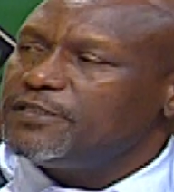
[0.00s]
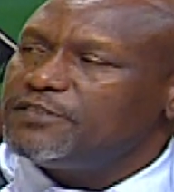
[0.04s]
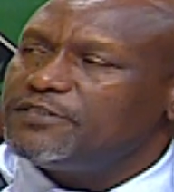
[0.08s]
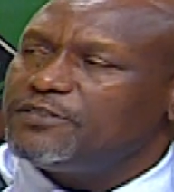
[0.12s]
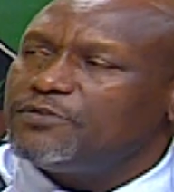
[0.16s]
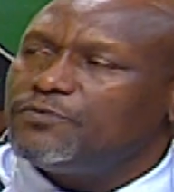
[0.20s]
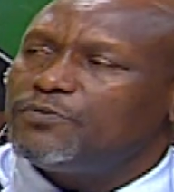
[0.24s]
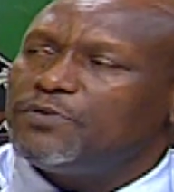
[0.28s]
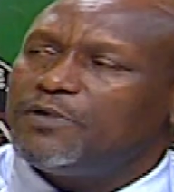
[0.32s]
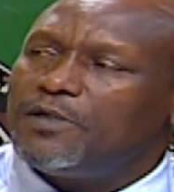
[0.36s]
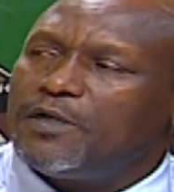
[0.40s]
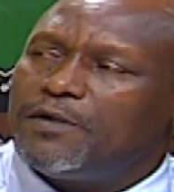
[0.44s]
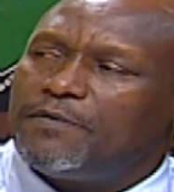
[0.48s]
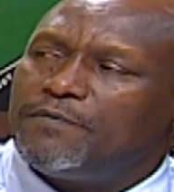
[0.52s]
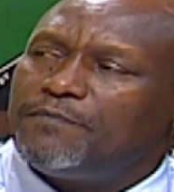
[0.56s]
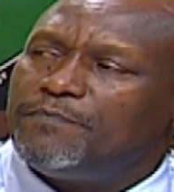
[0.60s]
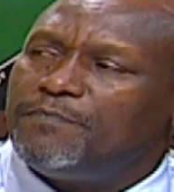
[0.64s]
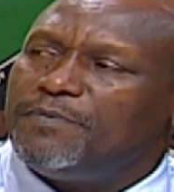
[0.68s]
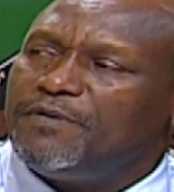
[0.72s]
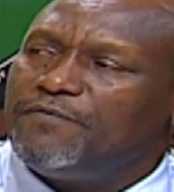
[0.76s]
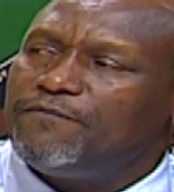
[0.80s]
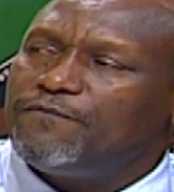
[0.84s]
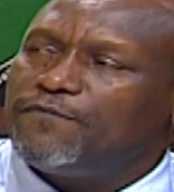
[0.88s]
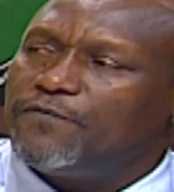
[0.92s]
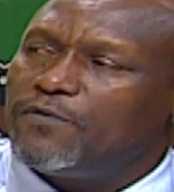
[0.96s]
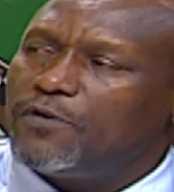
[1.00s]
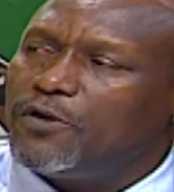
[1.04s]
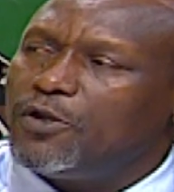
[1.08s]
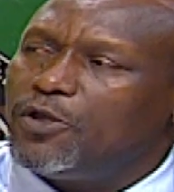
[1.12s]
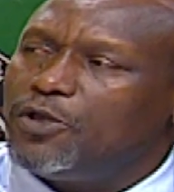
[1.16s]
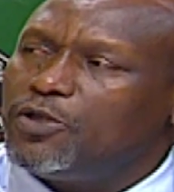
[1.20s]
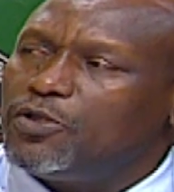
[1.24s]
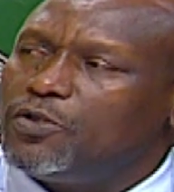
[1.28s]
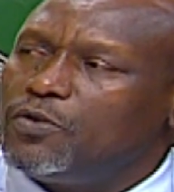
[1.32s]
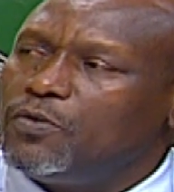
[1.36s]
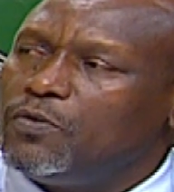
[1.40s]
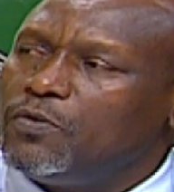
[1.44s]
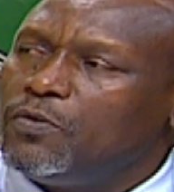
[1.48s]
she would have been
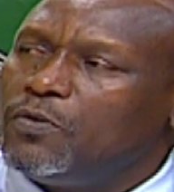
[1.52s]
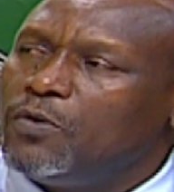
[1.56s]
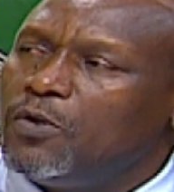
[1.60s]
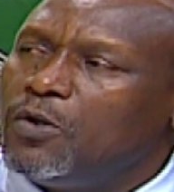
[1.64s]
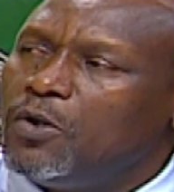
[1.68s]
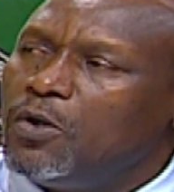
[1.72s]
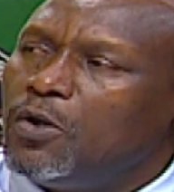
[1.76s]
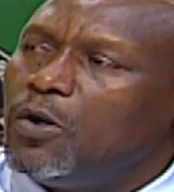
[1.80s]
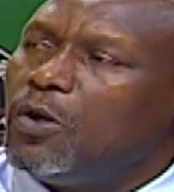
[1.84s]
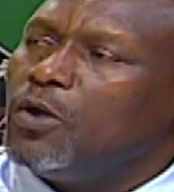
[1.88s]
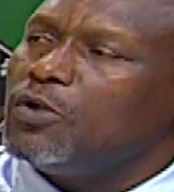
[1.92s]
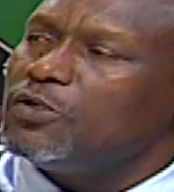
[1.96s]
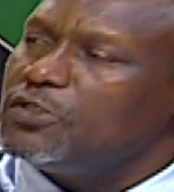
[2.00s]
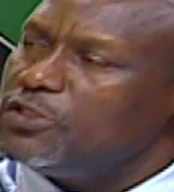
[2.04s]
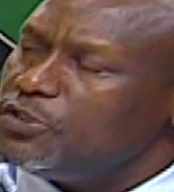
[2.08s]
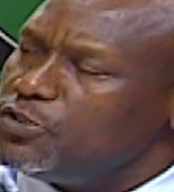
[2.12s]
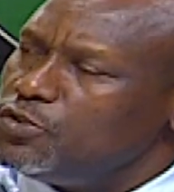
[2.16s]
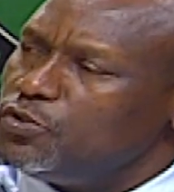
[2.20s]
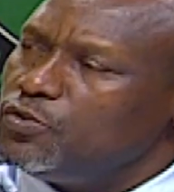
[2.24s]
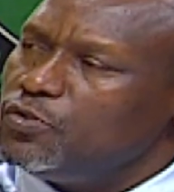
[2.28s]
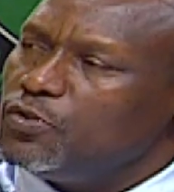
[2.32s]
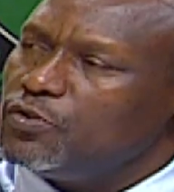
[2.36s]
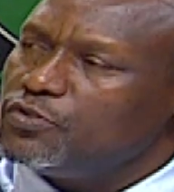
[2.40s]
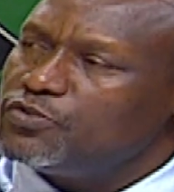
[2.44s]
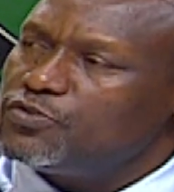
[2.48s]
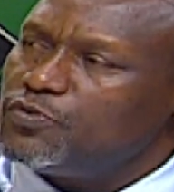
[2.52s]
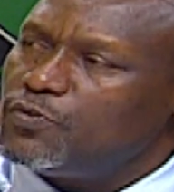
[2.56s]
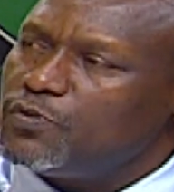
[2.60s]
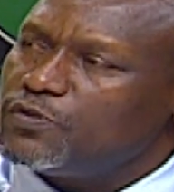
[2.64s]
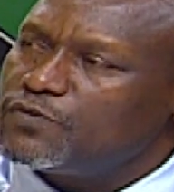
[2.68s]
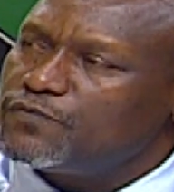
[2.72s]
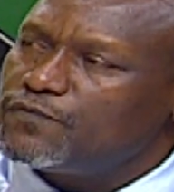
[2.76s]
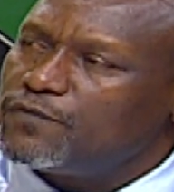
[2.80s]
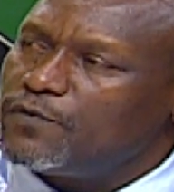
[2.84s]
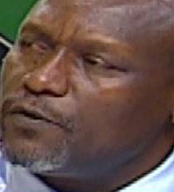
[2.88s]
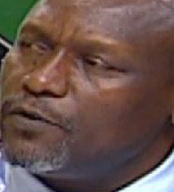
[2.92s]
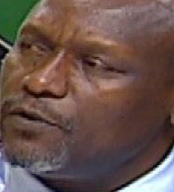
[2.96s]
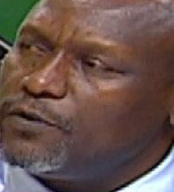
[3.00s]
following you? Or did you know she was
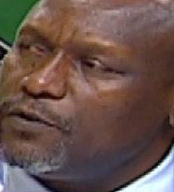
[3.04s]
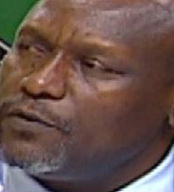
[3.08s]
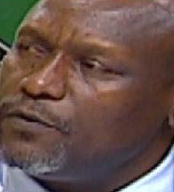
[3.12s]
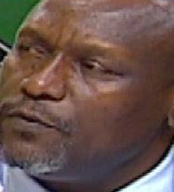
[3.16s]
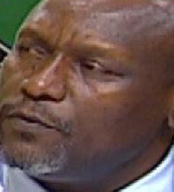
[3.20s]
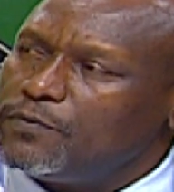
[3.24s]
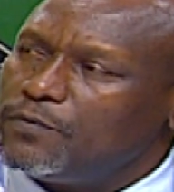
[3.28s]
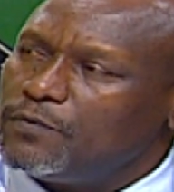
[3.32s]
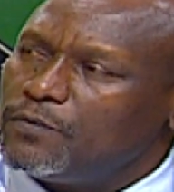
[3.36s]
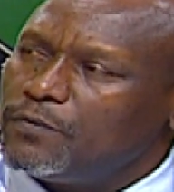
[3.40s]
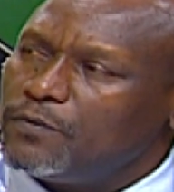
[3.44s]
following you?